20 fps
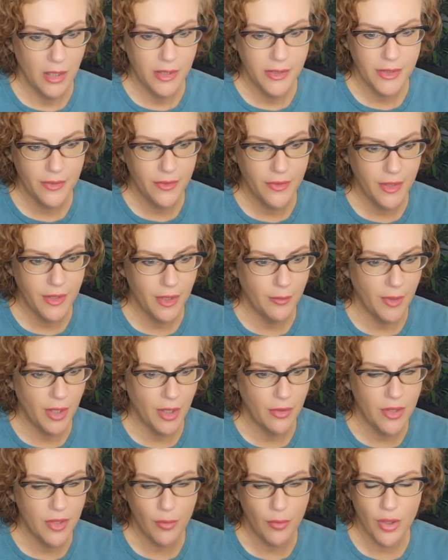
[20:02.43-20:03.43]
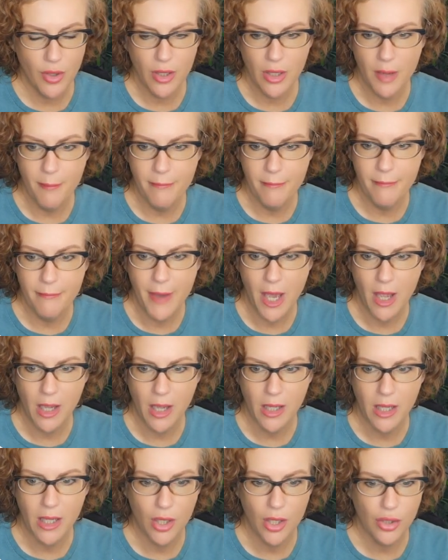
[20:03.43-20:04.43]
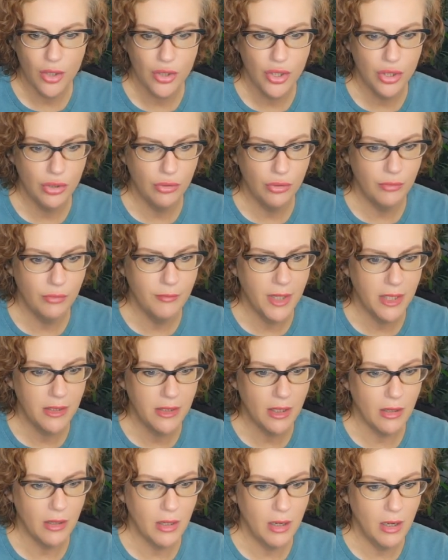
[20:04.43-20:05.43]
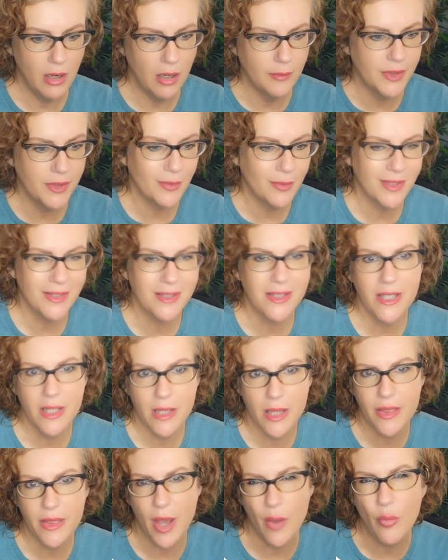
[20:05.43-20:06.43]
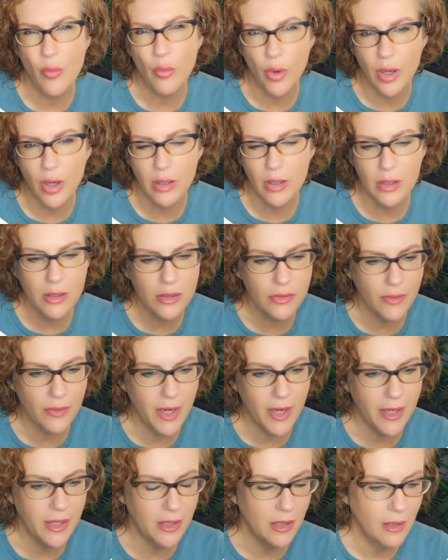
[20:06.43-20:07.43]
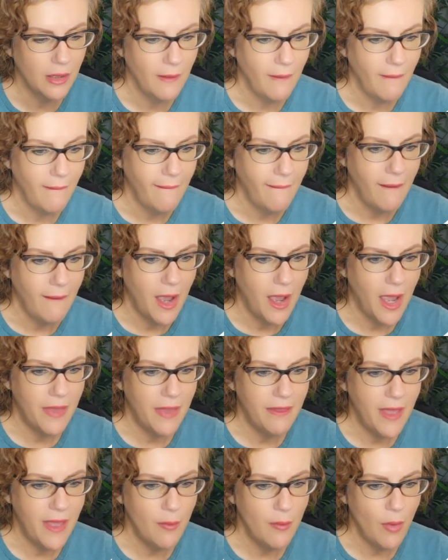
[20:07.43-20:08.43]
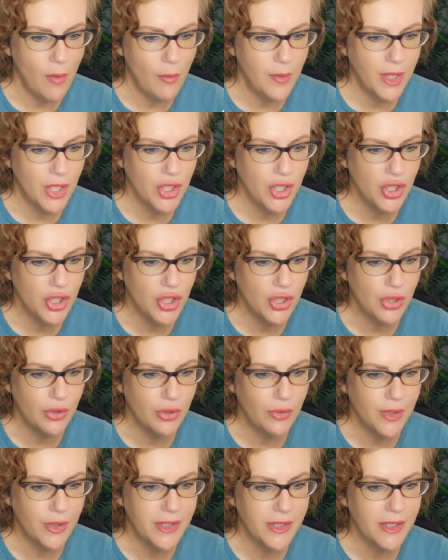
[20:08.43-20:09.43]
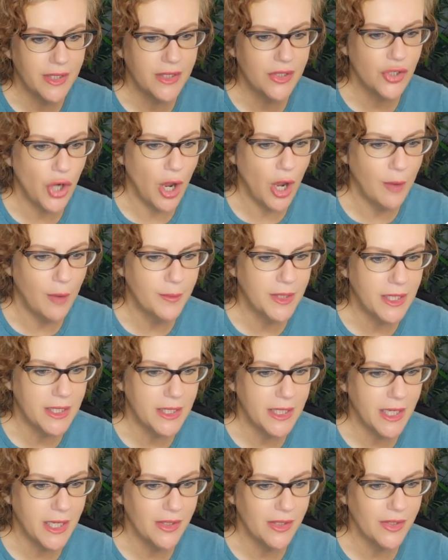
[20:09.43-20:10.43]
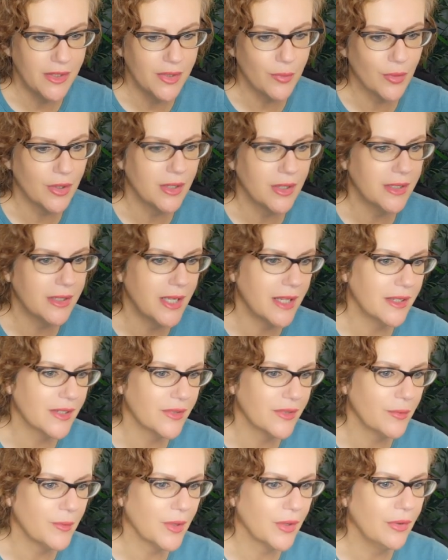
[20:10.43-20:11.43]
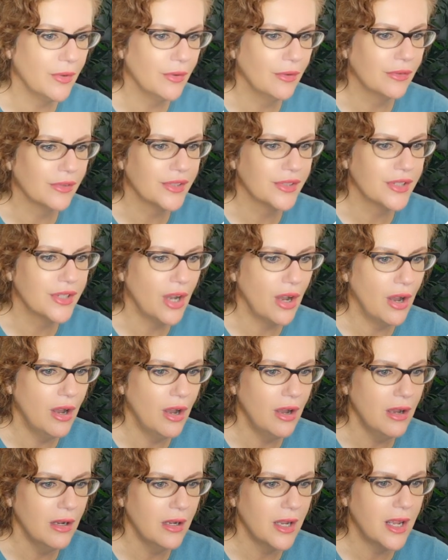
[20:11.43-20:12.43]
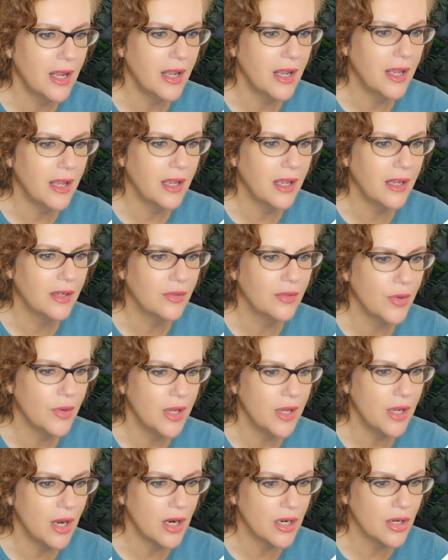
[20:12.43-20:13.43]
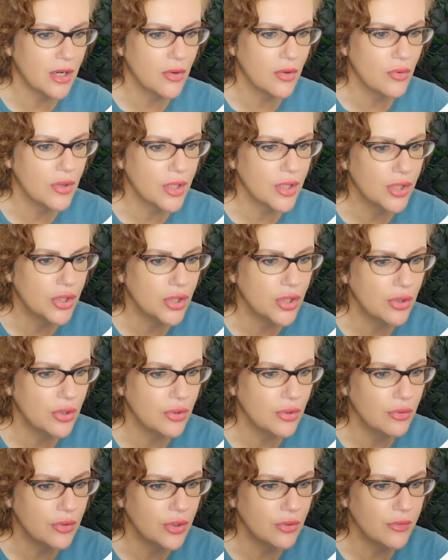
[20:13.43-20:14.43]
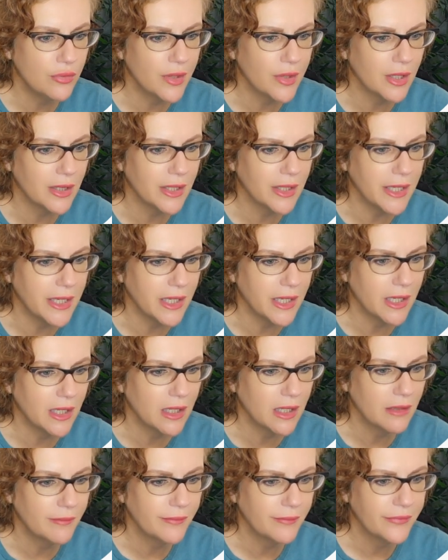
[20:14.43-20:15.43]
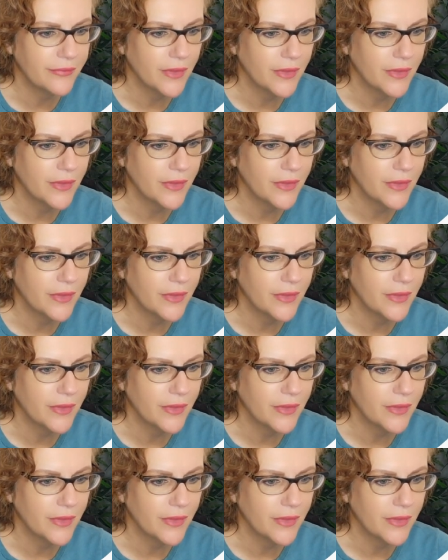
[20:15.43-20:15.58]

And so there we go. Now we're going to come back here to make.com so we can see that that worked, right? And then what we can do is this job details. We're going to take this from the Google Doc, and we are going to do the link